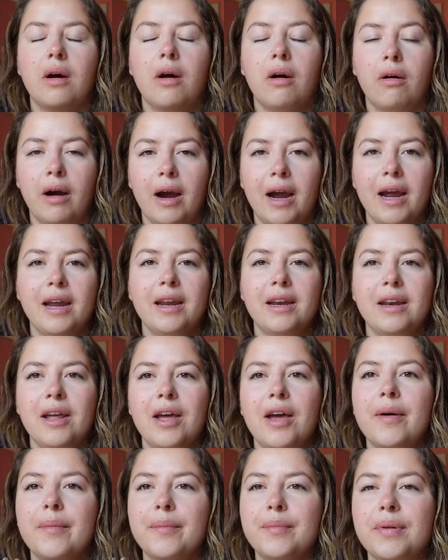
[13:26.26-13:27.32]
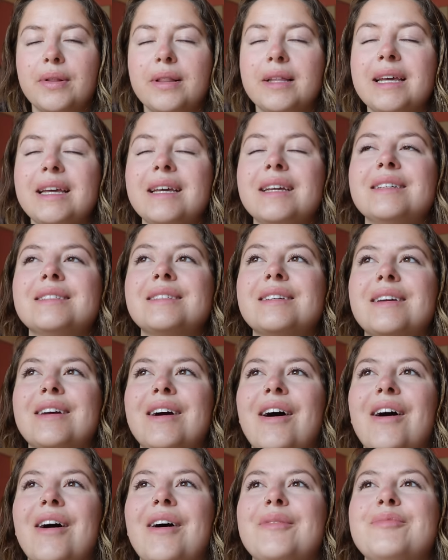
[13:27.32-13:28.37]
all right? Please
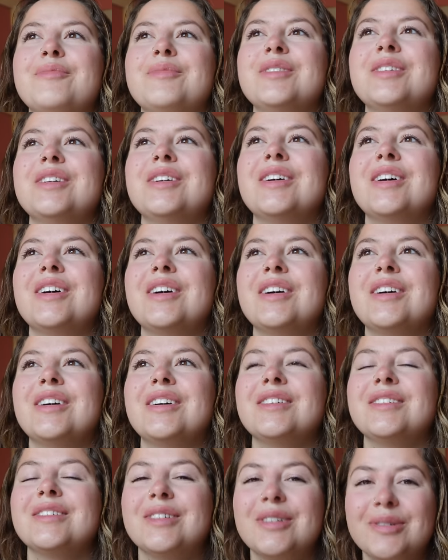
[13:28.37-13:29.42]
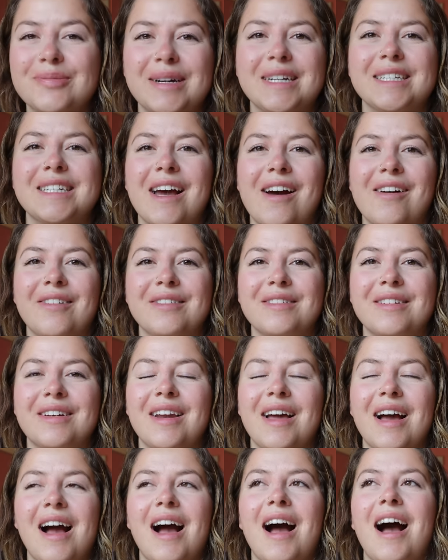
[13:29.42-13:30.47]
come to my town.
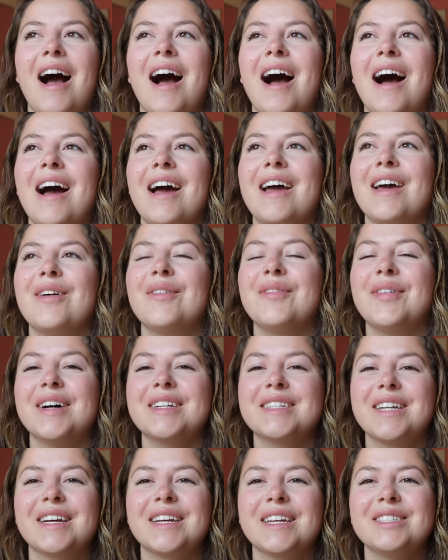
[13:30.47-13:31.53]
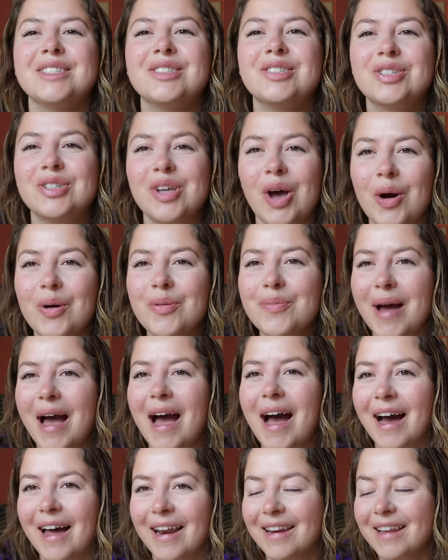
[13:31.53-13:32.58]
I want Dunkin' so
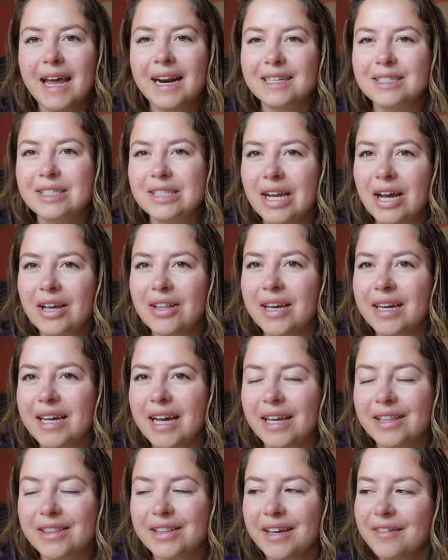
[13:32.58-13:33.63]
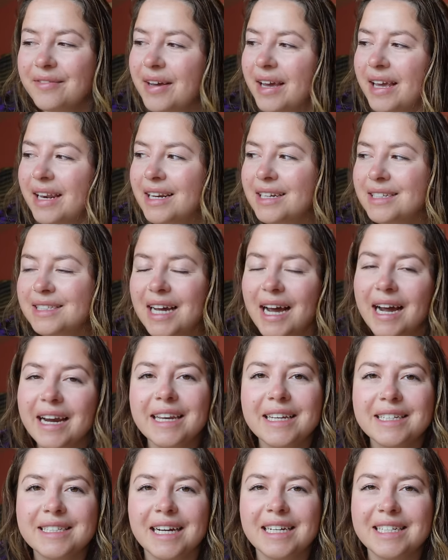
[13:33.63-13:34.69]
bad. And it's not like I live in a
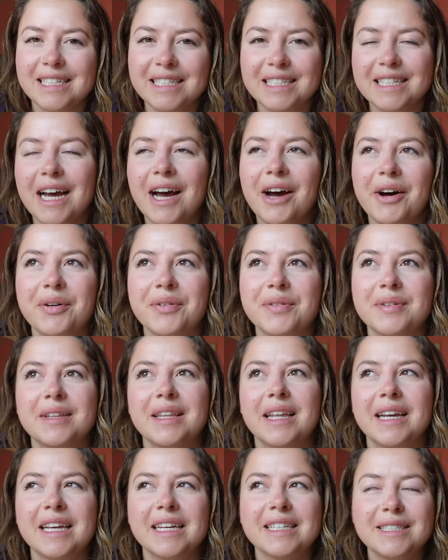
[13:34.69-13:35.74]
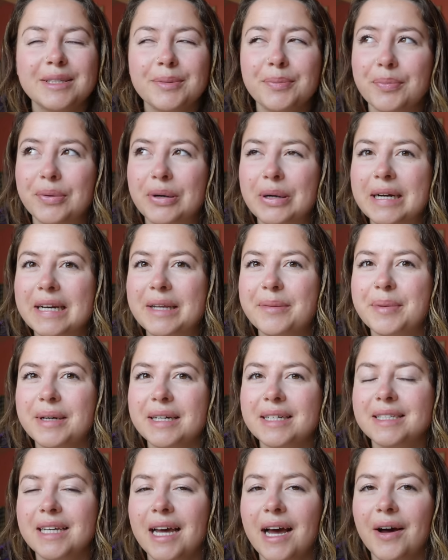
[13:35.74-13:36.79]
tiny, tiny town. Like, it's a pretty
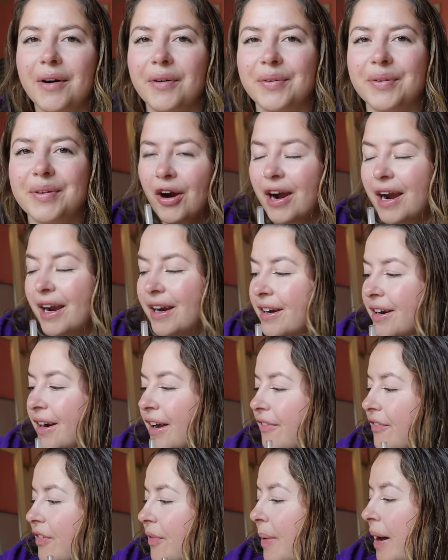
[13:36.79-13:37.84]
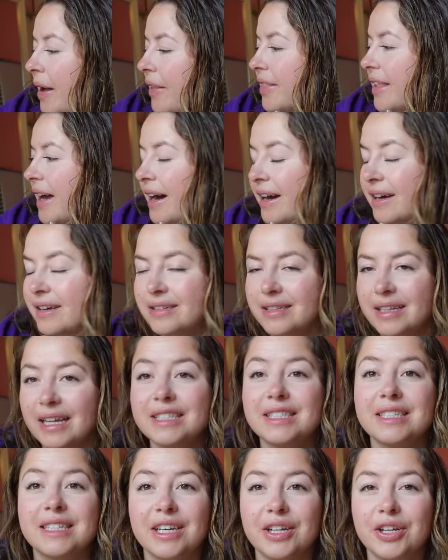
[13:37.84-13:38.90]
big town. All right, enough about that.
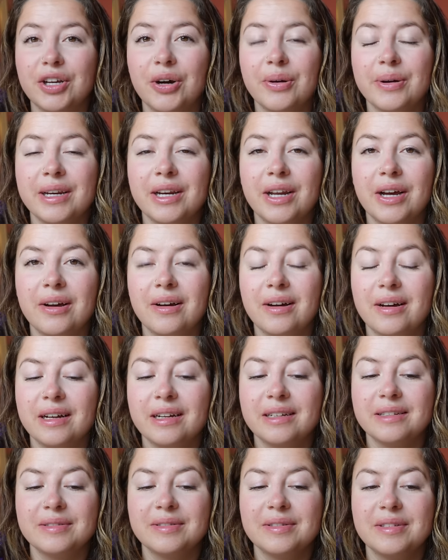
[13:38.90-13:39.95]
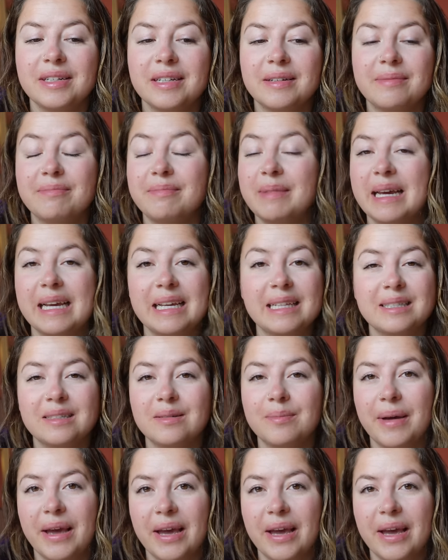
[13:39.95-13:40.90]
Let's get going on making some